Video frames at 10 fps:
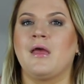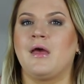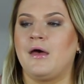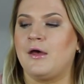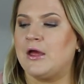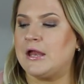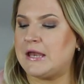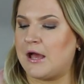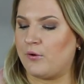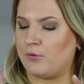
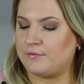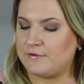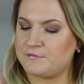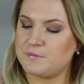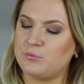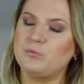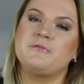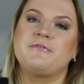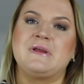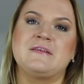Now, this one
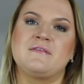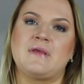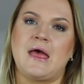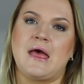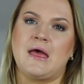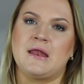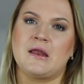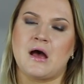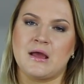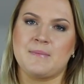will fit
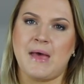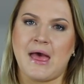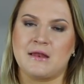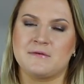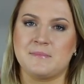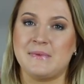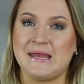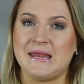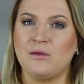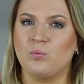an iPad
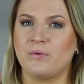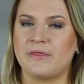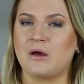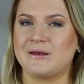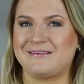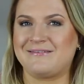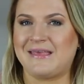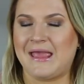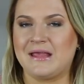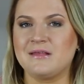mini without its
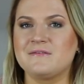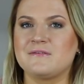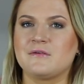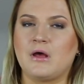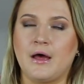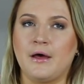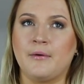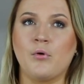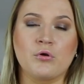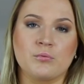case,
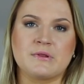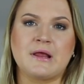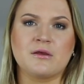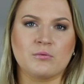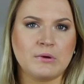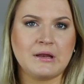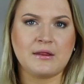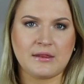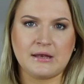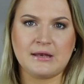or with like a really
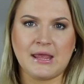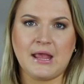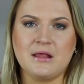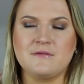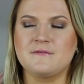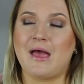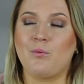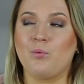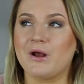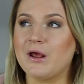thin case.
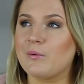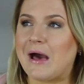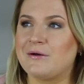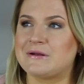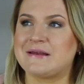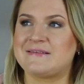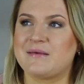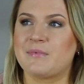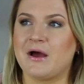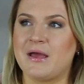When I go out and I
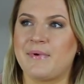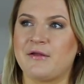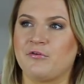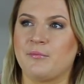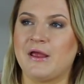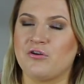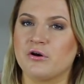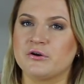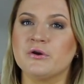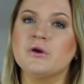take my iPad for my
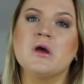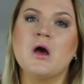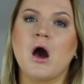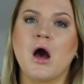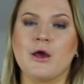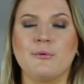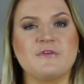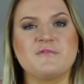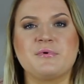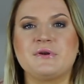daughter, I
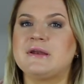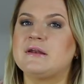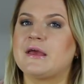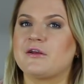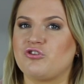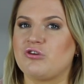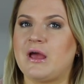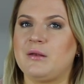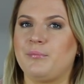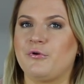always put it in like a
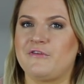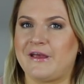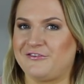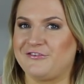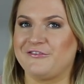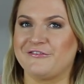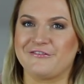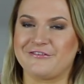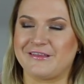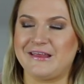child protection
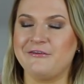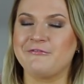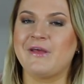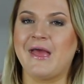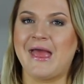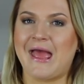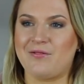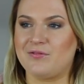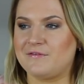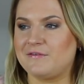sleeve.
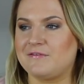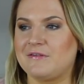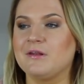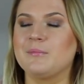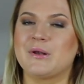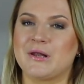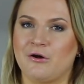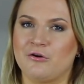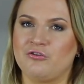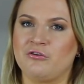And this is a little bit
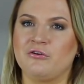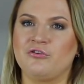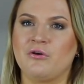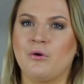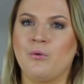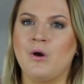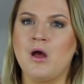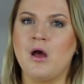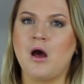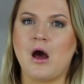larger, so
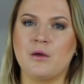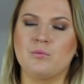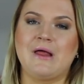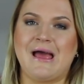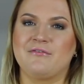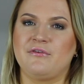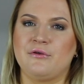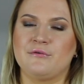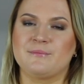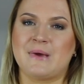I will have to
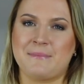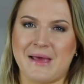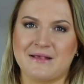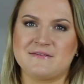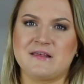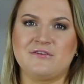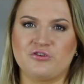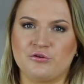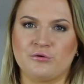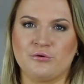use my Maxi
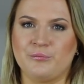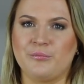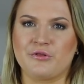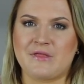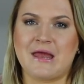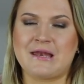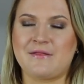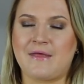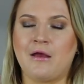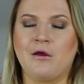to put that
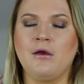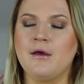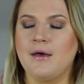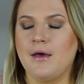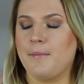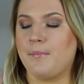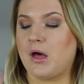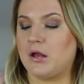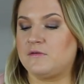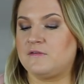in there.
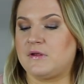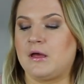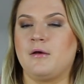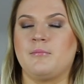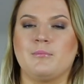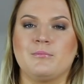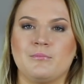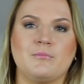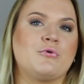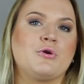But
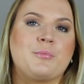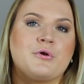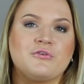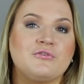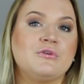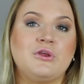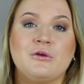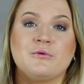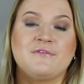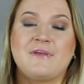for your personal
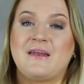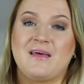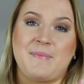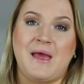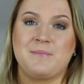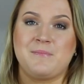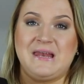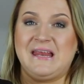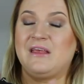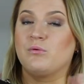use, an iPad
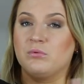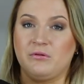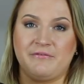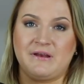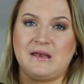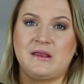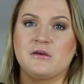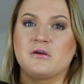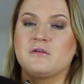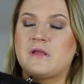mini will fit in
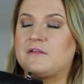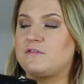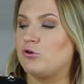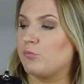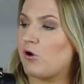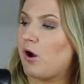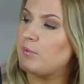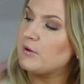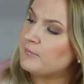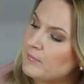here, that's no
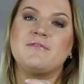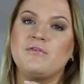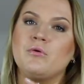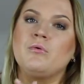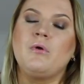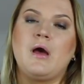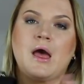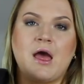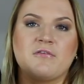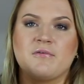problem. If you
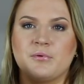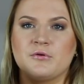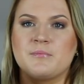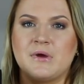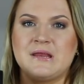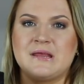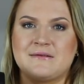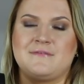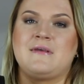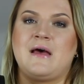have put money
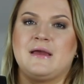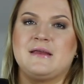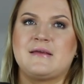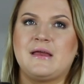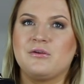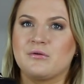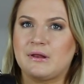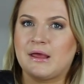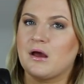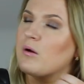aside and you're
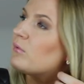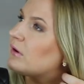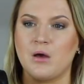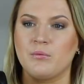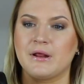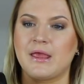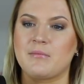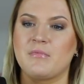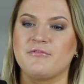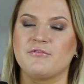like, I wanna
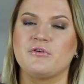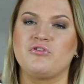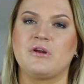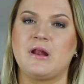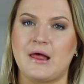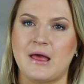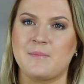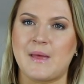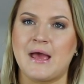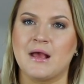get my first Chanel
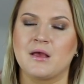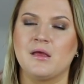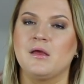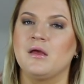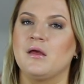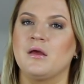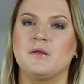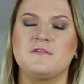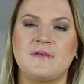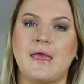handbag,
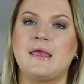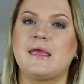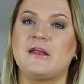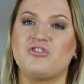take a